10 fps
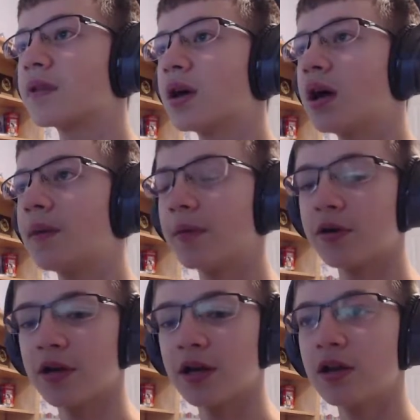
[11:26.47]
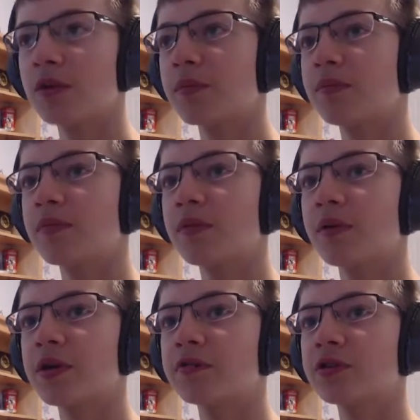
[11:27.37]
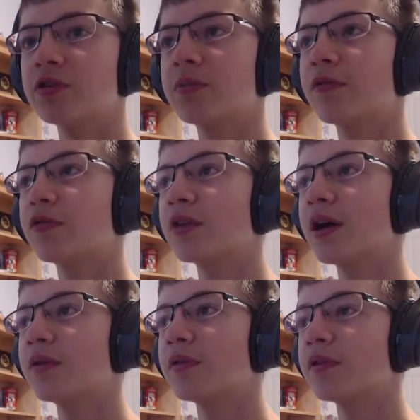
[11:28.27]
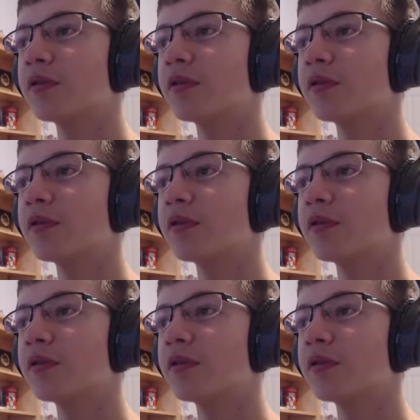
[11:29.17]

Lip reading: Okay, nope. We want to load before that. We want to